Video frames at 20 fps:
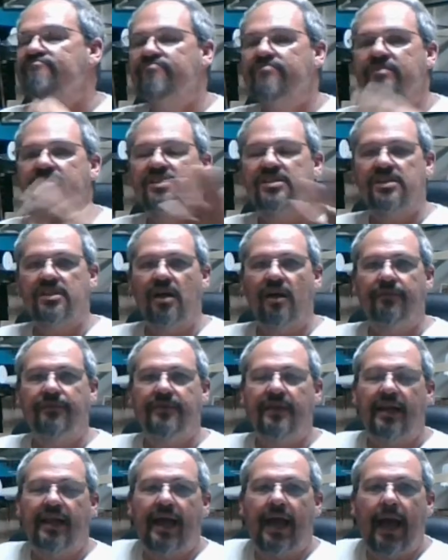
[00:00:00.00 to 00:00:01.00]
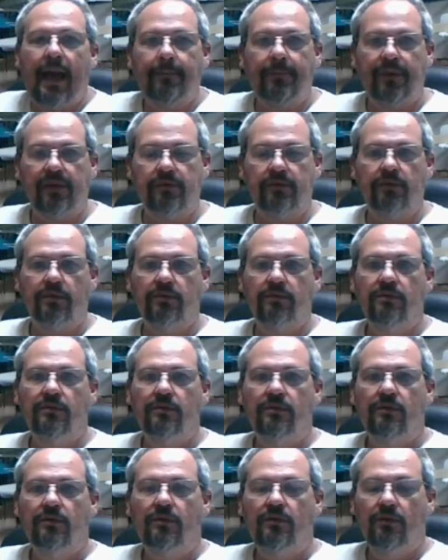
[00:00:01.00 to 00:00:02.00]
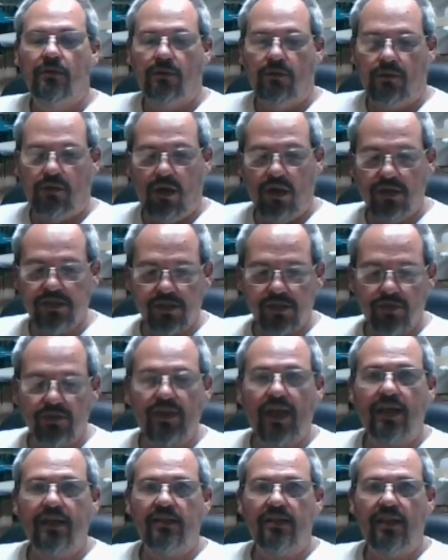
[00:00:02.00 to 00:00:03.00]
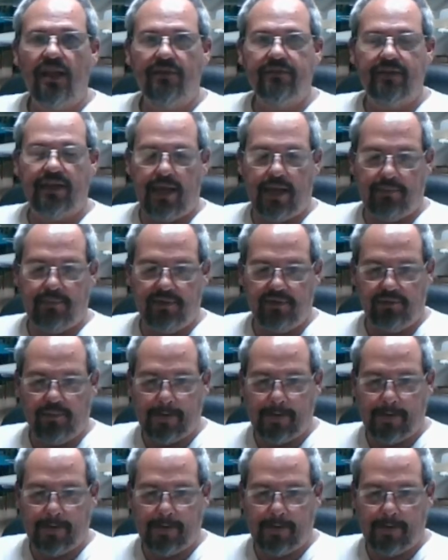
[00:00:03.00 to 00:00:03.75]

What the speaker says: stuff that happened. Also, 9/11 happened.